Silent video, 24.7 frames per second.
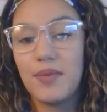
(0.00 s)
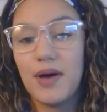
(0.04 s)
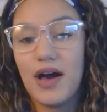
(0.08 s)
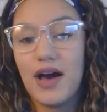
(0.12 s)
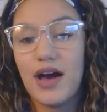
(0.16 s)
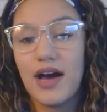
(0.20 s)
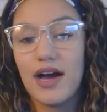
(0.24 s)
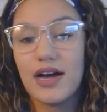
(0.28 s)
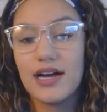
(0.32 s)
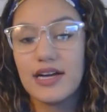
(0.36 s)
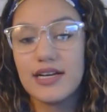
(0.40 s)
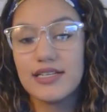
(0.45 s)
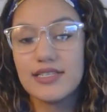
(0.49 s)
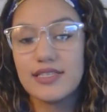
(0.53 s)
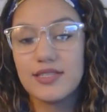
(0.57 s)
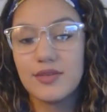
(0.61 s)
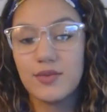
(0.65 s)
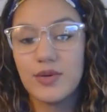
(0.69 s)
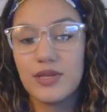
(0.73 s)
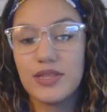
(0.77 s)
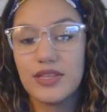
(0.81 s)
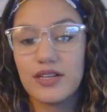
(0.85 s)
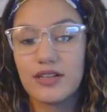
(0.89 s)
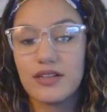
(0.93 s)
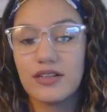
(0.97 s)
bugs
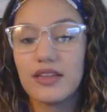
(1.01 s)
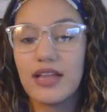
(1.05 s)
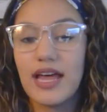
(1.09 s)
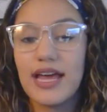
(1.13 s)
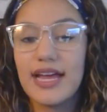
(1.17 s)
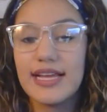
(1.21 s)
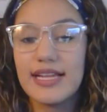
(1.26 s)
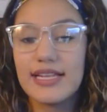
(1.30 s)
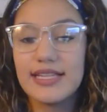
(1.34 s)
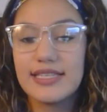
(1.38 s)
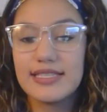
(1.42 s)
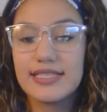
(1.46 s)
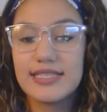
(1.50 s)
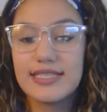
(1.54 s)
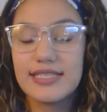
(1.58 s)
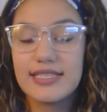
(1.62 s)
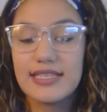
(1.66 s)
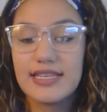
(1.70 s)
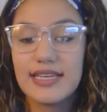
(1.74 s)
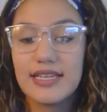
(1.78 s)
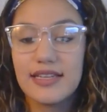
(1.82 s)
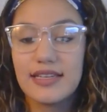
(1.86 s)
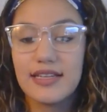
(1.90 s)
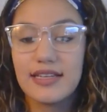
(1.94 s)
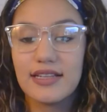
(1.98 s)
with their lights,
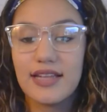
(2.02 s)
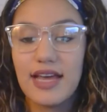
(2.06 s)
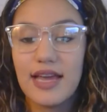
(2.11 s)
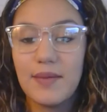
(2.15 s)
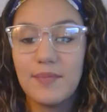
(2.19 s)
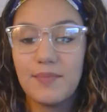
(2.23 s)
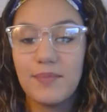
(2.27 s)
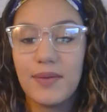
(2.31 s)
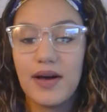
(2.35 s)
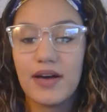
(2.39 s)
the light